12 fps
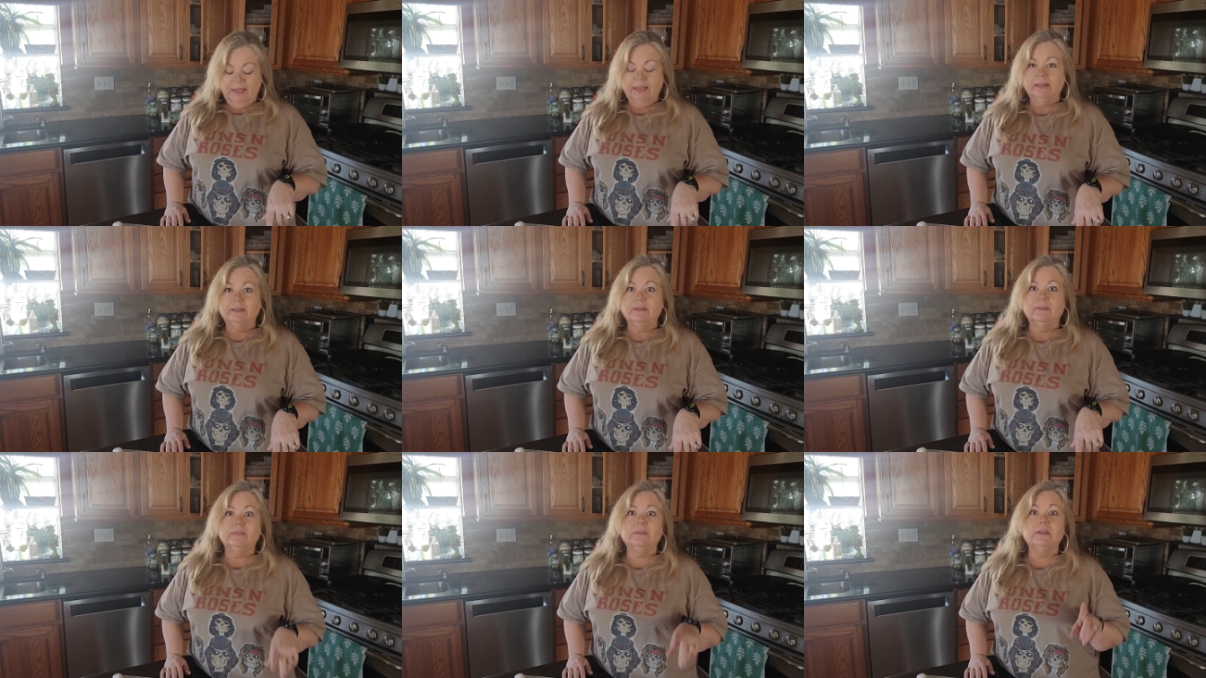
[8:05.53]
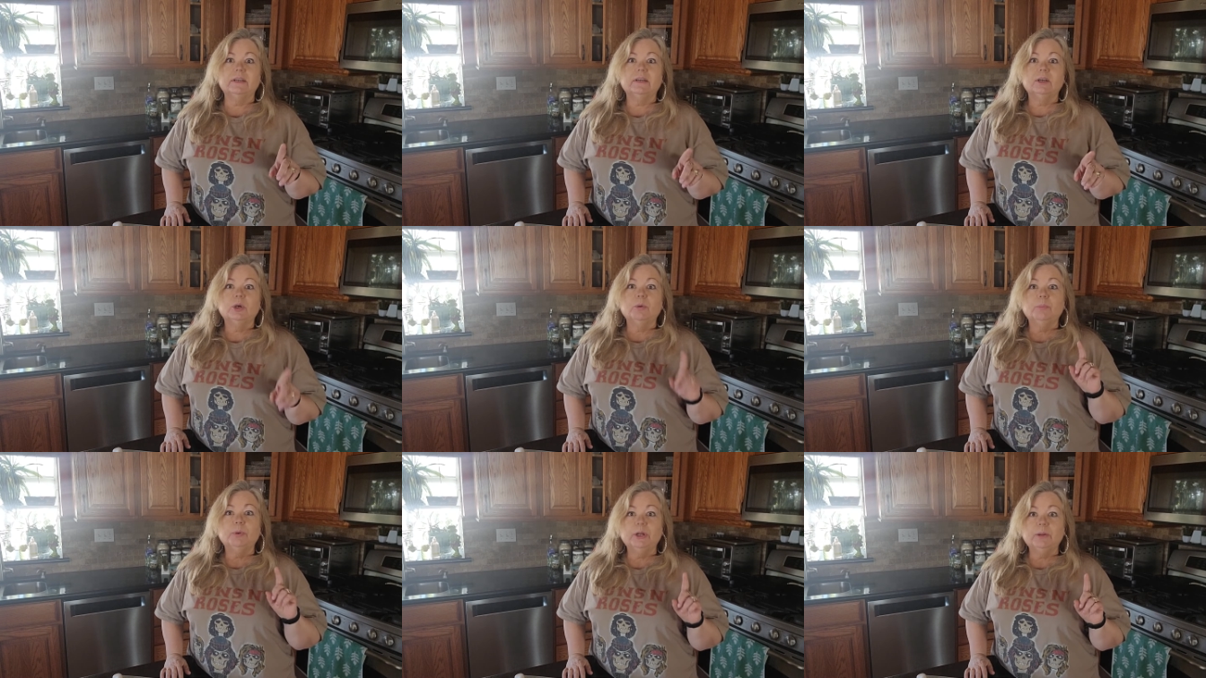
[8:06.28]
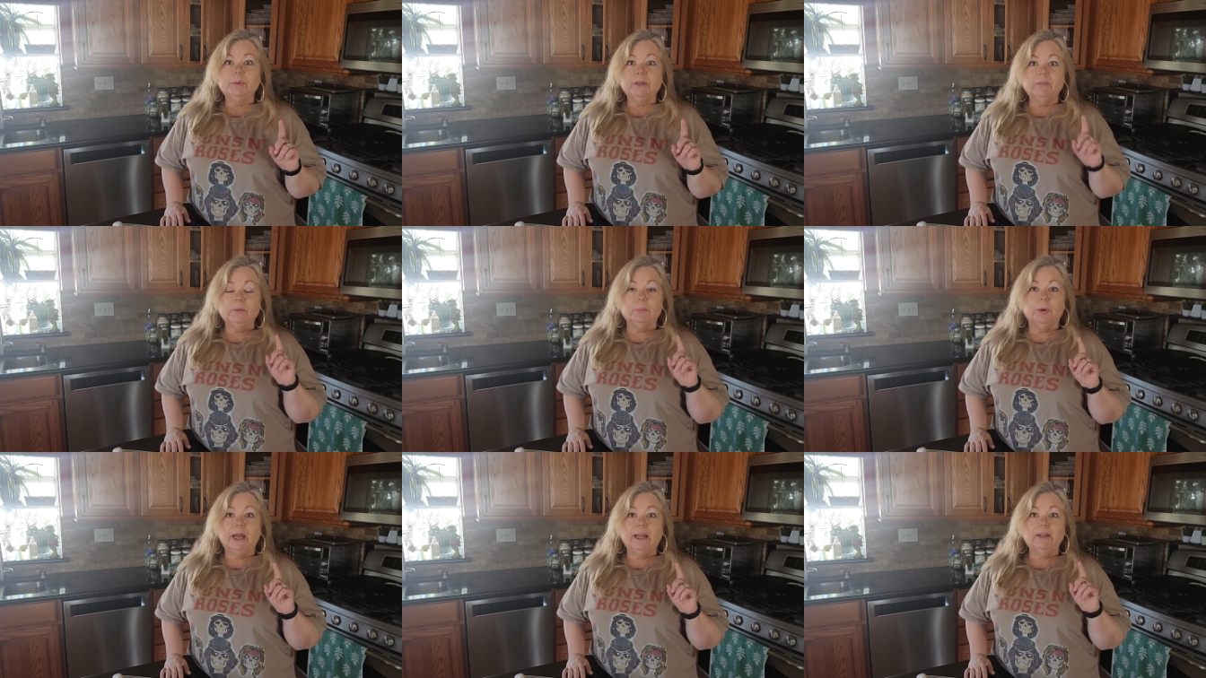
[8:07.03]
is put a piece
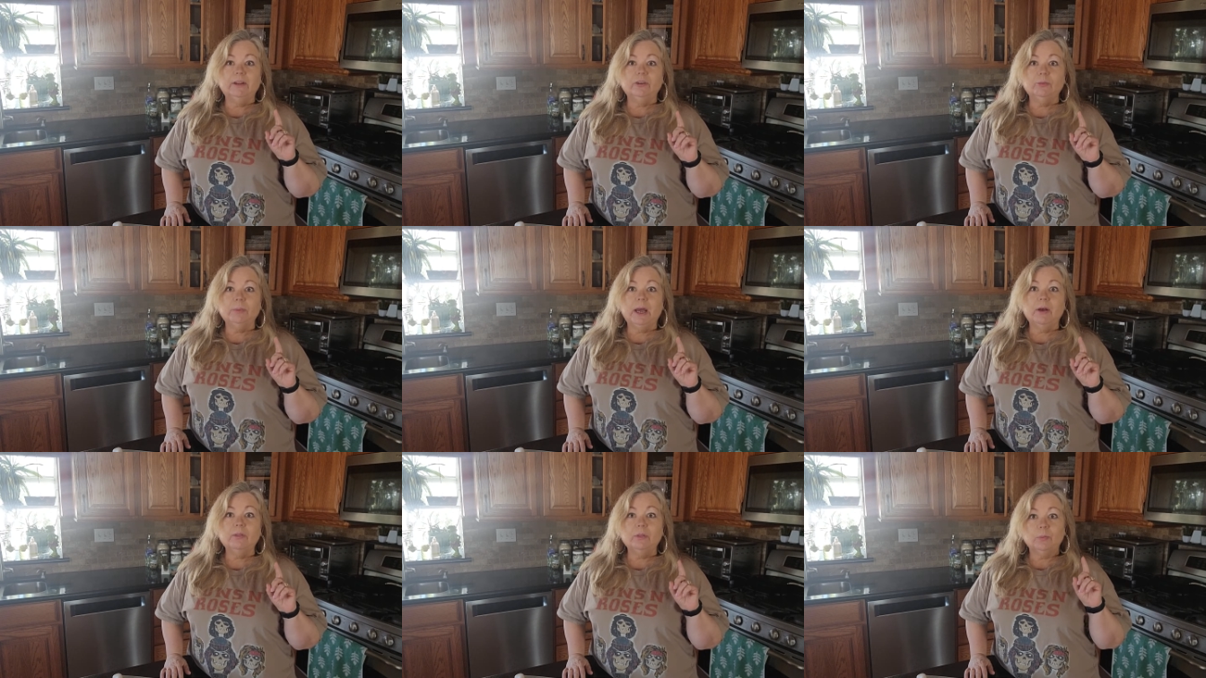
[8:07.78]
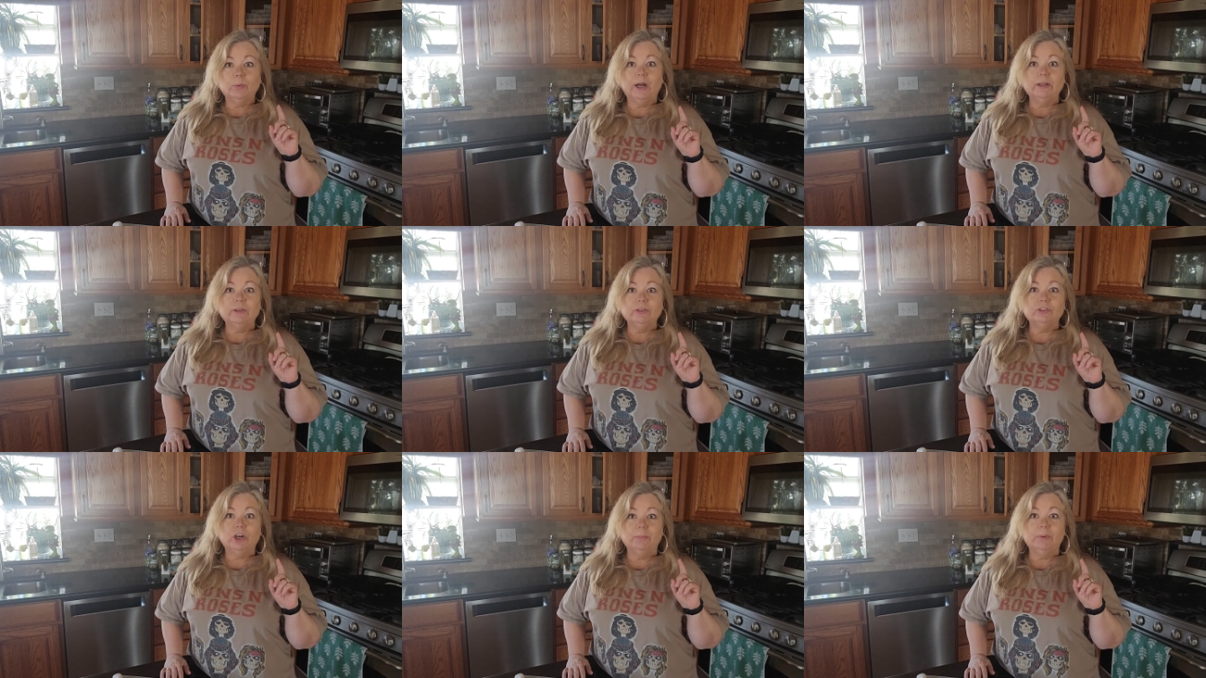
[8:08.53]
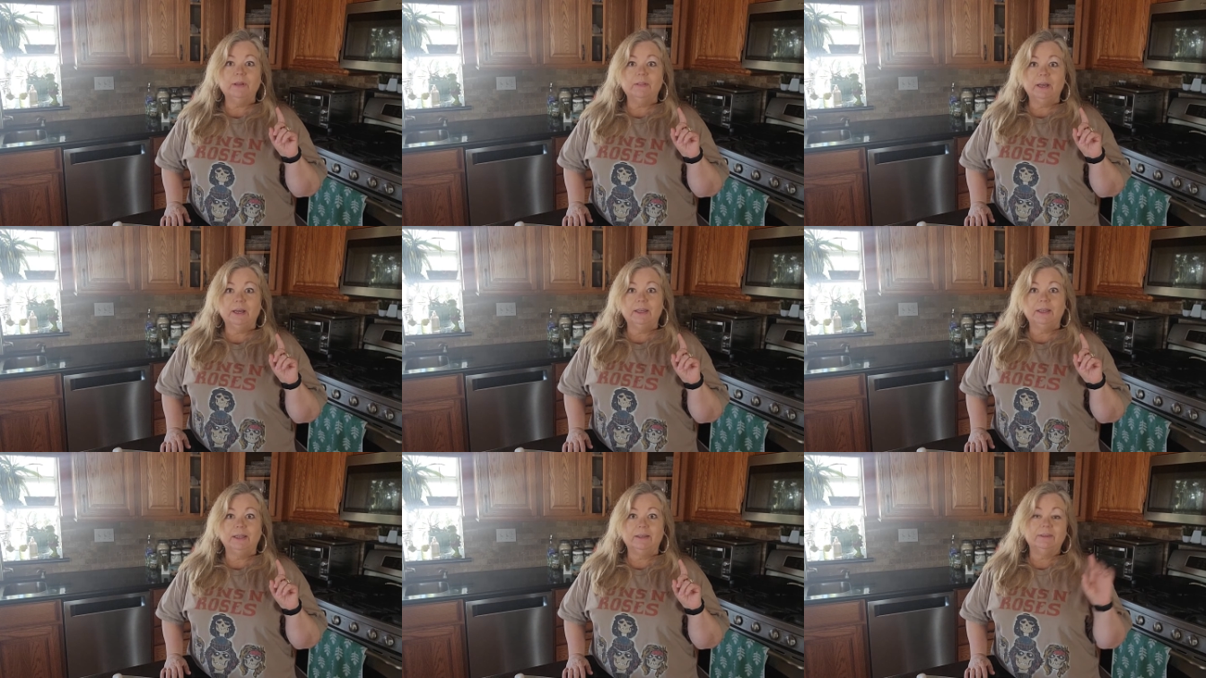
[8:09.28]
of bread in your mouth while you're chopping the
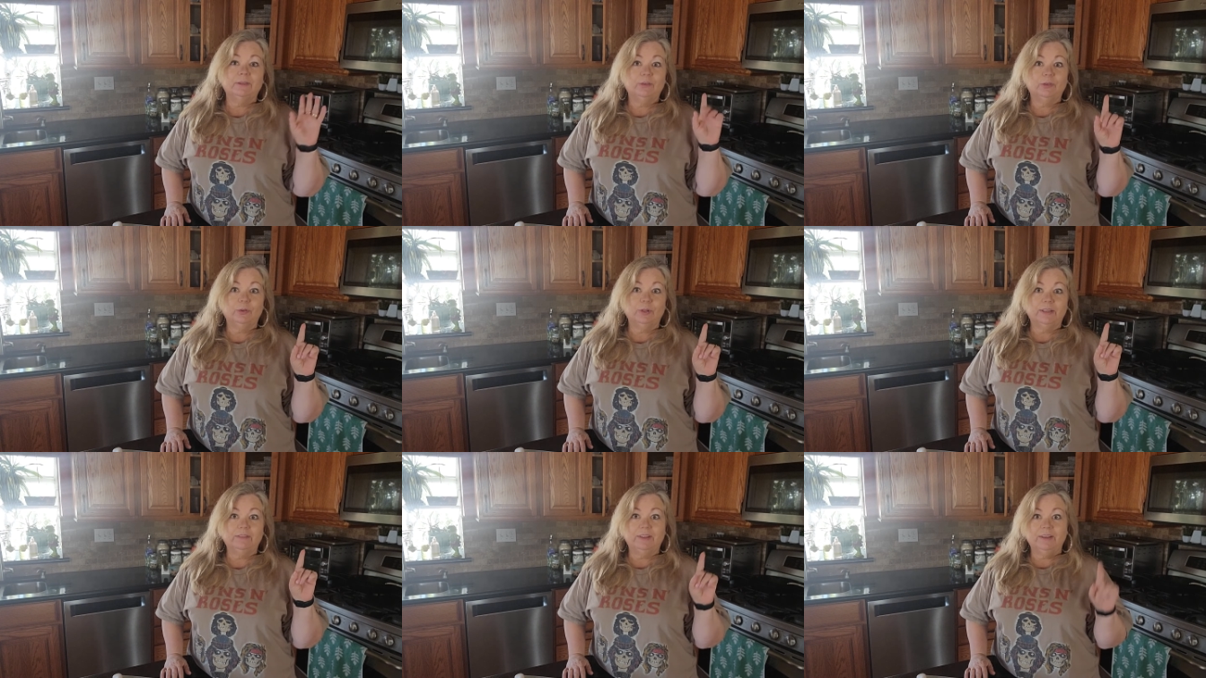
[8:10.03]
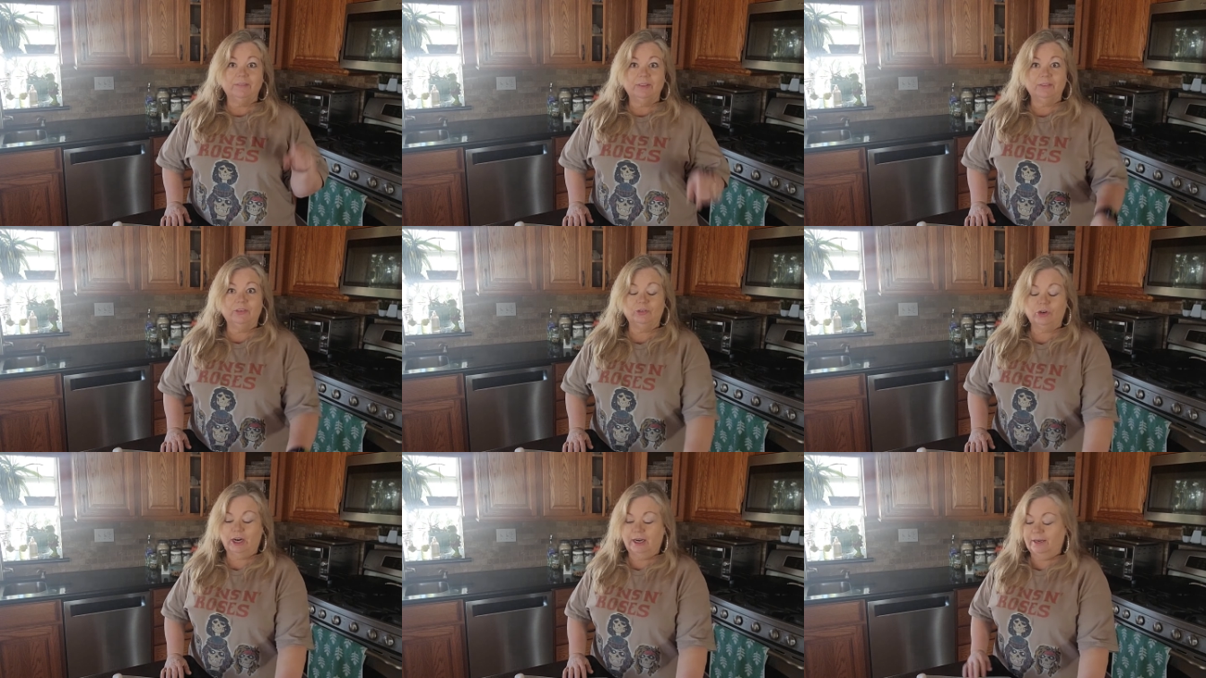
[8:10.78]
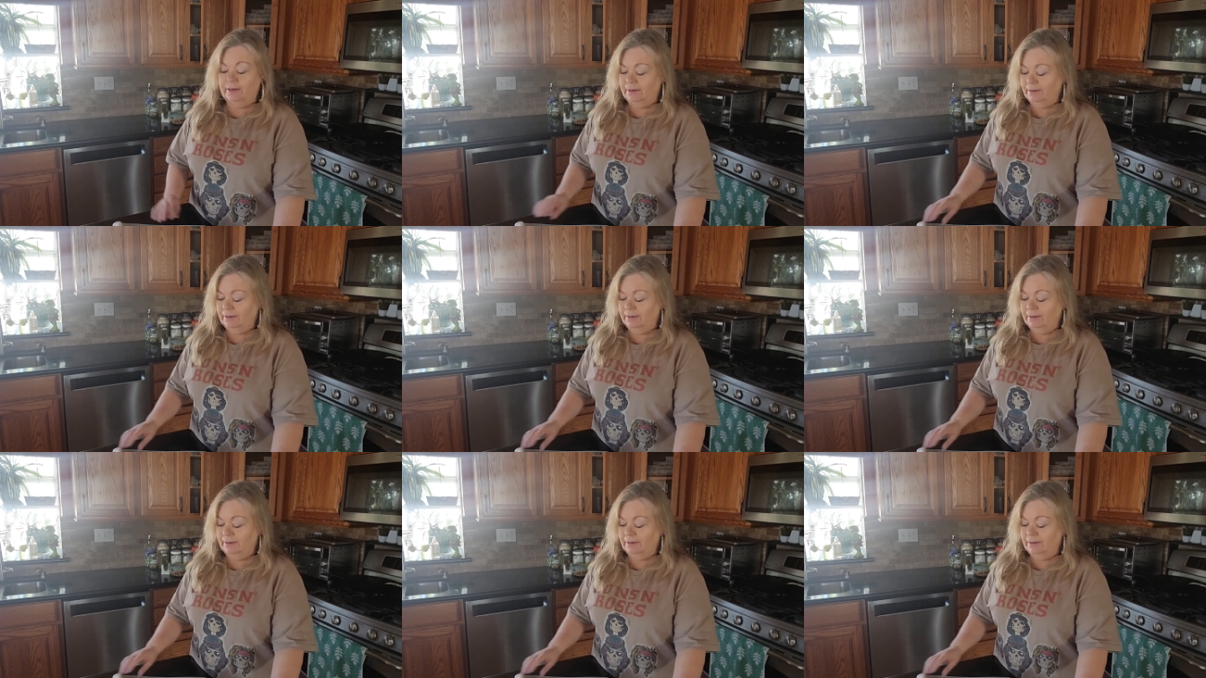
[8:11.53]
onion. So let's give this a try.